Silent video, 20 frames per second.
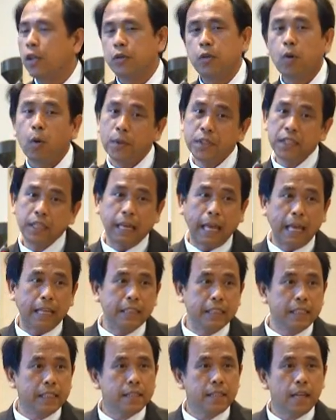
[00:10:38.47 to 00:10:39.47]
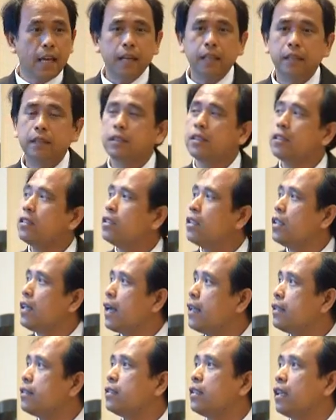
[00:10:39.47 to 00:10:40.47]
Nobody can eat that.
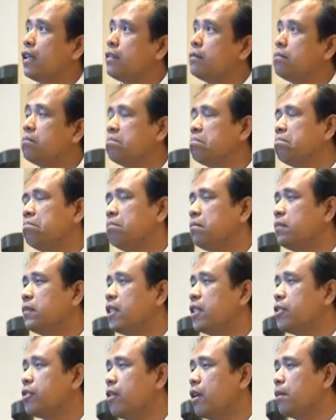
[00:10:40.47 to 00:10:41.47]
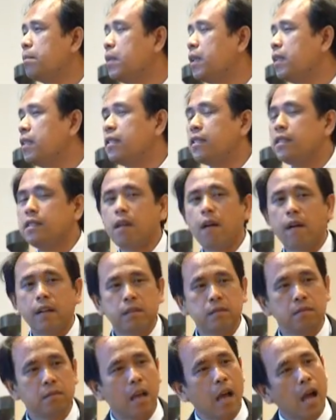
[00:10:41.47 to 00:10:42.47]
That's the natural rubber is
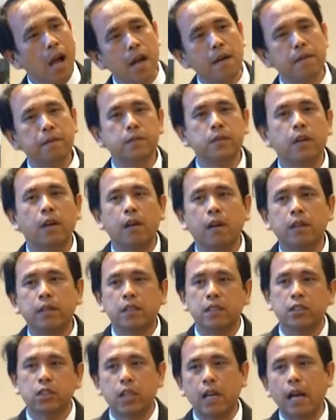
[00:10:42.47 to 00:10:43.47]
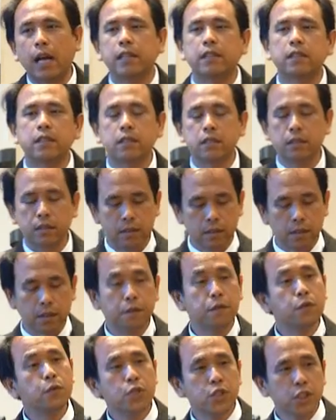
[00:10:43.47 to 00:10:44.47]
not harm or not cut the
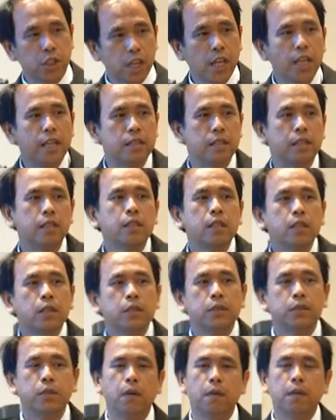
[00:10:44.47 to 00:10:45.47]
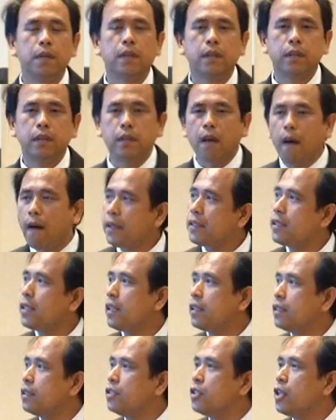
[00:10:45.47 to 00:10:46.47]
food chain. So we thought
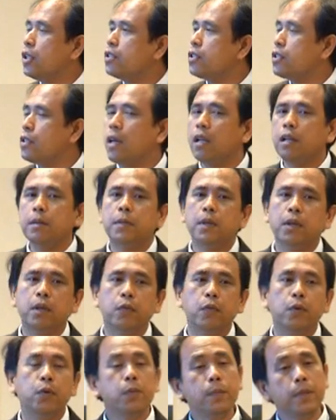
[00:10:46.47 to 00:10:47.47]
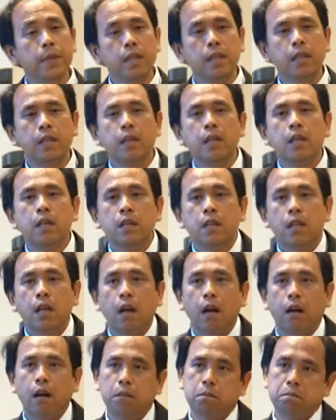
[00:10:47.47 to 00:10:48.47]
that the natural rubber will be
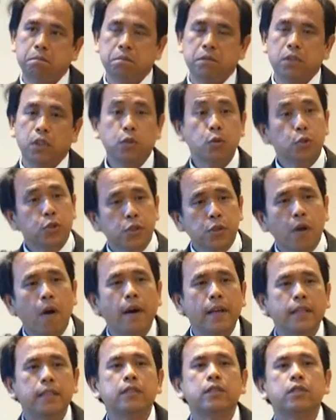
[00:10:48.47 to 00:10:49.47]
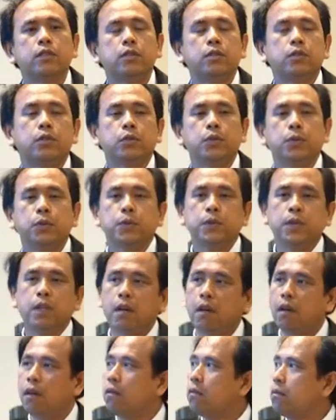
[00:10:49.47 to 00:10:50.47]
a good choice to
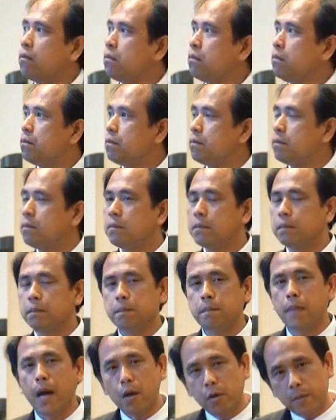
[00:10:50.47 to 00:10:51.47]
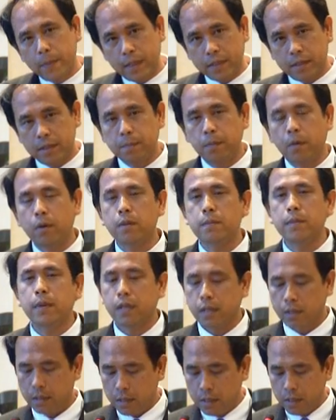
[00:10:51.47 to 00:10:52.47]
the bio-based
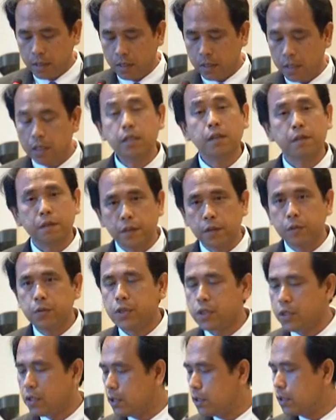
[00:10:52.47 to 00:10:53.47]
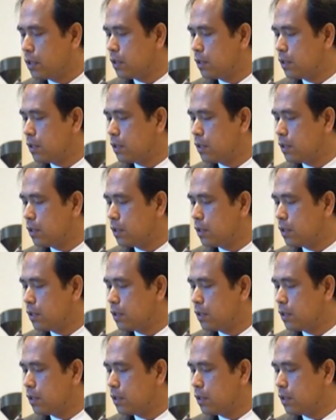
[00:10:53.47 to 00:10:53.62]
polymer in the future.